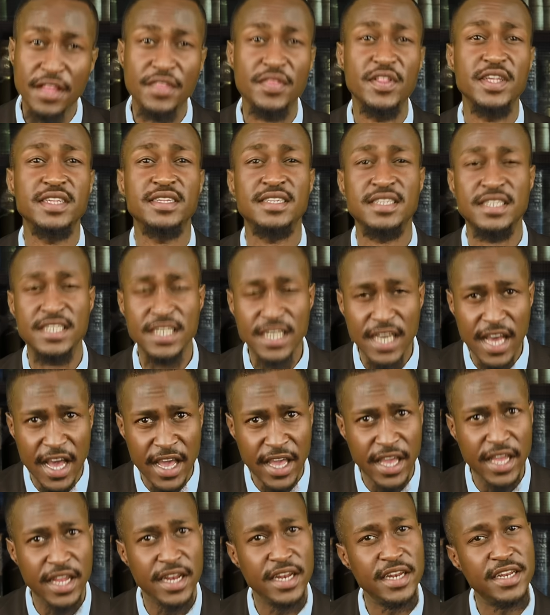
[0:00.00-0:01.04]
the
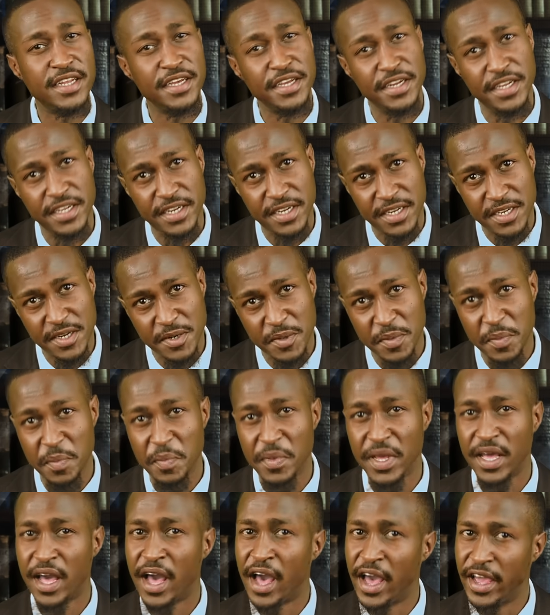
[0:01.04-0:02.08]
CIA did it
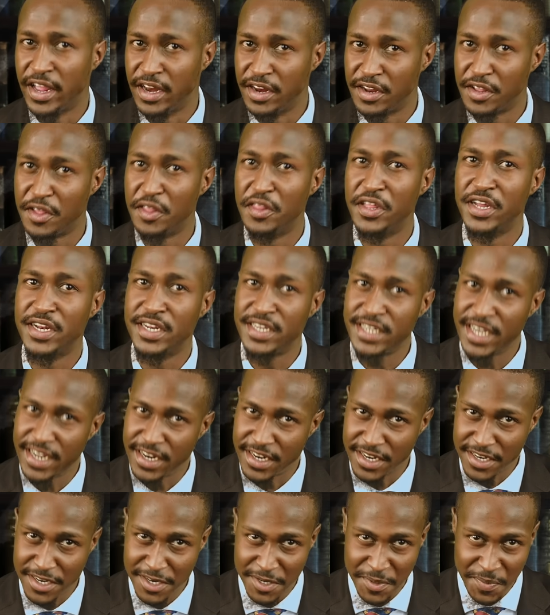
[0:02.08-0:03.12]
behind the
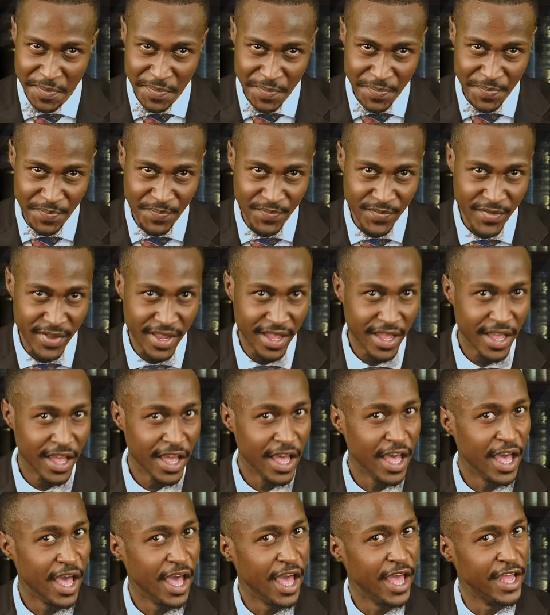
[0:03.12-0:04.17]
tent
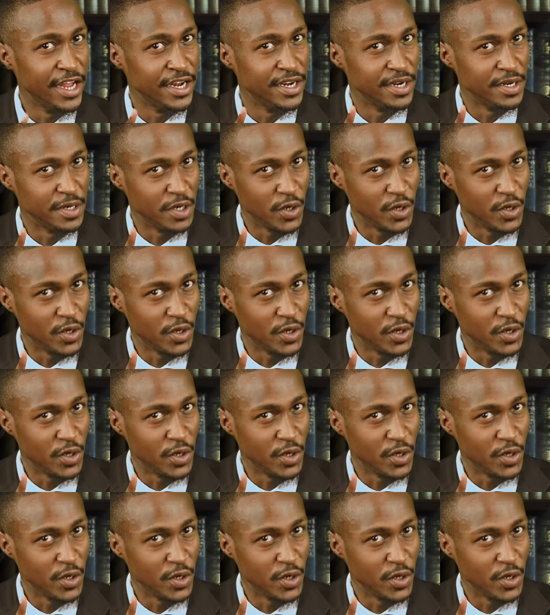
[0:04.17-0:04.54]
and